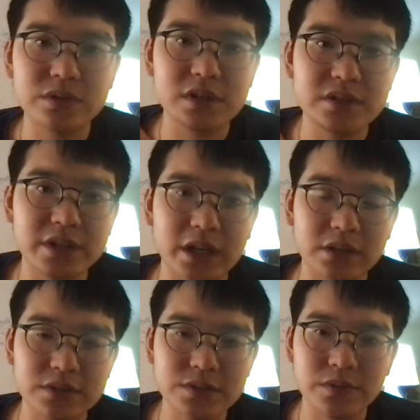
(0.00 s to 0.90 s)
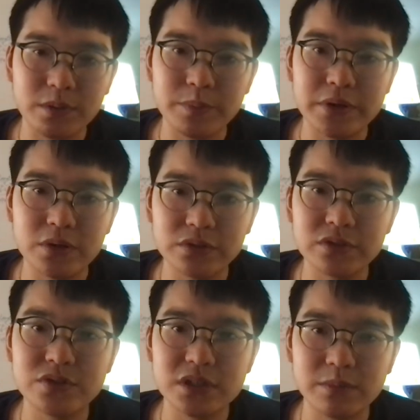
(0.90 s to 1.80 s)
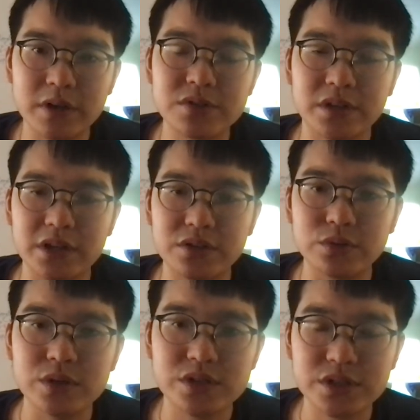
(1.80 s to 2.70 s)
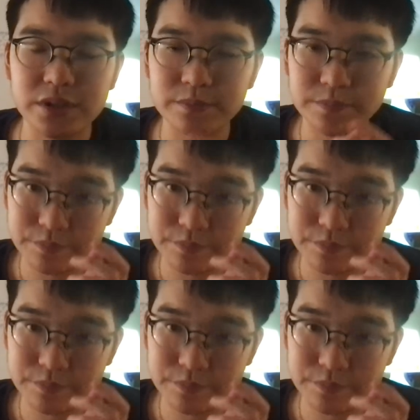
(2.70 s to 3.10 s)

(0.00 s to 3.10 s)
teach calculus with an appeal to geometric intuition.